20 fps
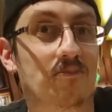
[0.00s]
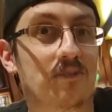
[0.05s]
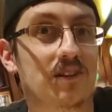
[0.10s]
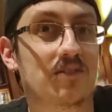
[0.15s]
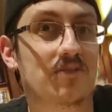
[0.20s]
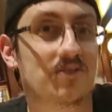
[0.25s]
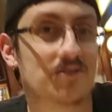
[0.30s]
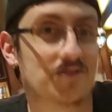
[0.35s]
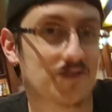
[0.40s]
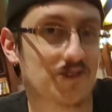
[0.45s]

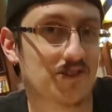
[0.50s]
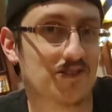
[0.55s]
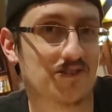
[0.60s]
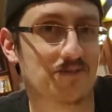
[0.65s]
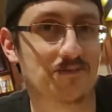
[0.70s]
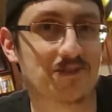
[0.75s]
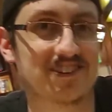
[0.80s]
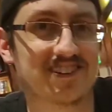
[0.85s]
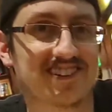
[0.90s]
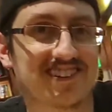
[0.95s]
believe in trust.
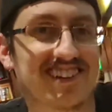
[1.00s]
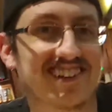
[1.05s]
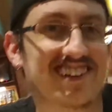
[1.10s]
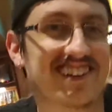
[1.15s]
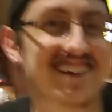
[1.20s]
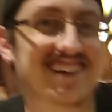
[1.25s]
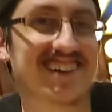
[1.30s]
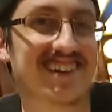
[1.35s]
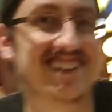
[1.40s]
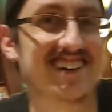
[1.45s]
No, I
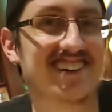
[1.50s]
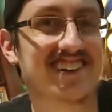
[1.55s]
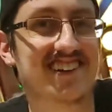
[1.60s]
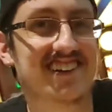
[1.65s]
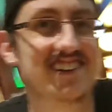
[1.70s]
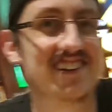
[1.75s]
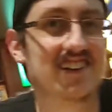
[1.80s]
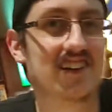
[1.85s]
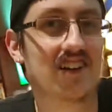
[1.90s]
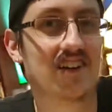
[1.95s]
don't. You're
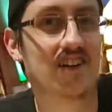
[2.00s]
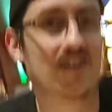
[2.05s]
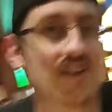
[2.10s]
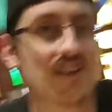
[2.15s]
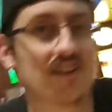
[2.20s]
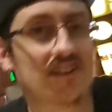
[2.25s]
right. I don't.